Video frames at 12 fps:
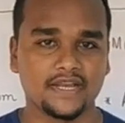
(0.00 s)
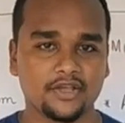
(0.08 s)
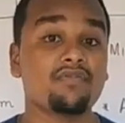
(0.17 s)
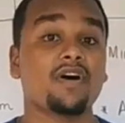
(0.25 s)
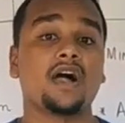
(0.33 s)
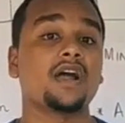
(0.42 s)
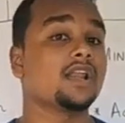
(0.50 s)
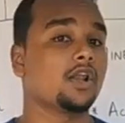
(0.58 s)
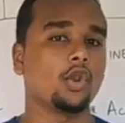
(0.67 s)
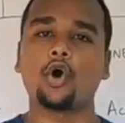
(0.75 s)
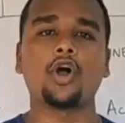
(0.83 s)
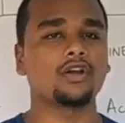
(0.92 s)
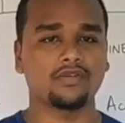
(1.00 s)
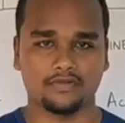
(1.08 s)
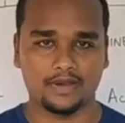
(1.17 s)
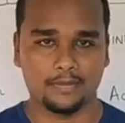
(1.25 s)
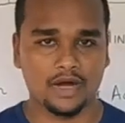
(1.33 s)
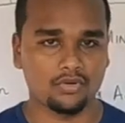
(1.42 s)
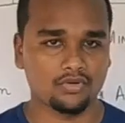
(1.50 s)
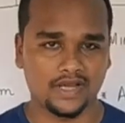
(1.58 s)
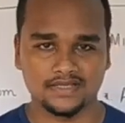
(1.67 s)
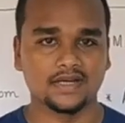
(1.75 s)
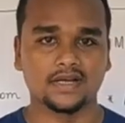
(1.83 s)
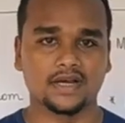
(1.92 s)
You've heard a lot about
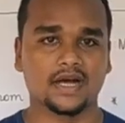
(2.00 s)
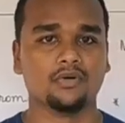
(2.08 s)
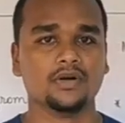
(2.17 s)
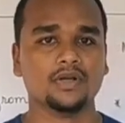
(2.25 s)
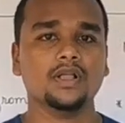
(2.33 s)
acid now.